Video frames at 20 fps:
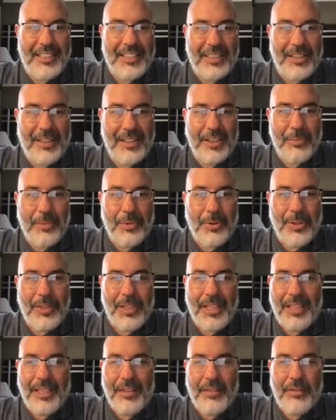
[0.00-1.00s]
clickable
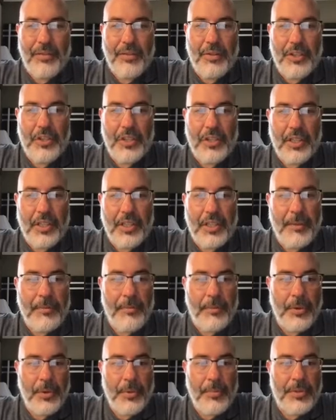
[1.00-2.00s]
link, unfortunately.
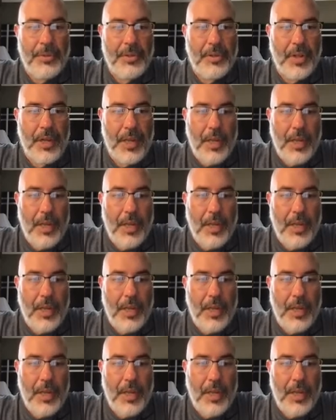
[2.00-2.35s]
Oops.